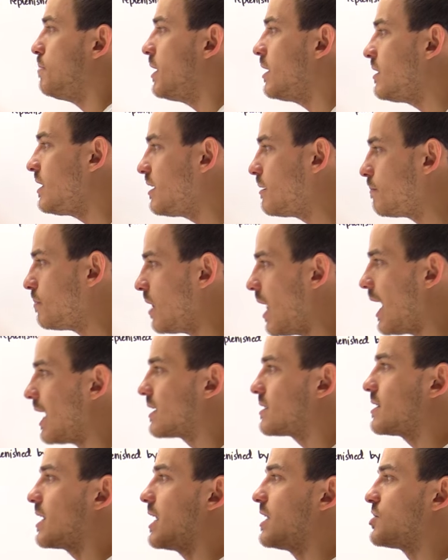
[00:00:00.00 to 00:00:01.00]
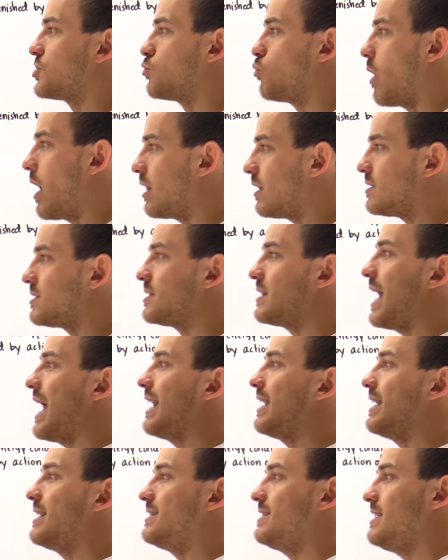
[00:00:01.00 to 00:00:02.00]
building blocks as well as the
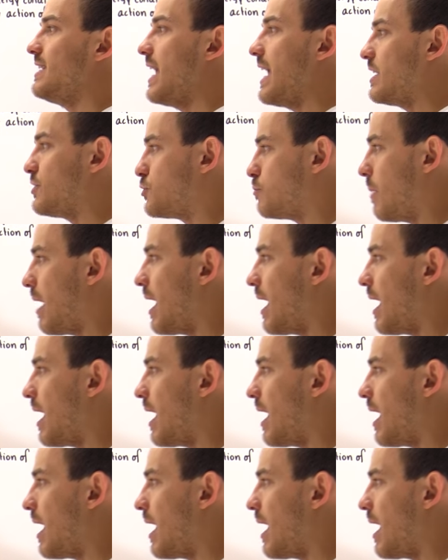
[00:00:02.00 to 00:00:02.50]
NADH